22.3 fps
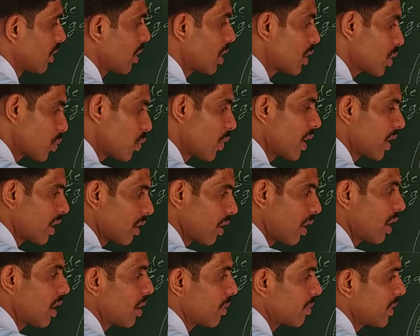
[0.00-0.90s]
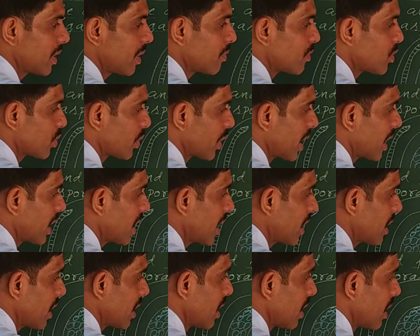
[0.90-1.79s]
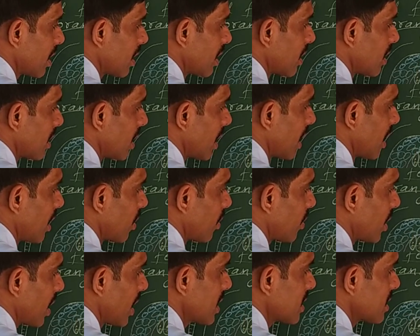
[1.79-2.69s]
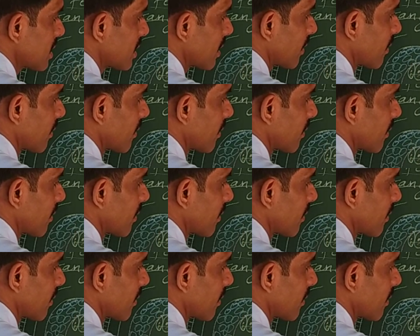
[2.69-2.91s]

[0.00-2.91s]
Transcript: not one all of them together they are known as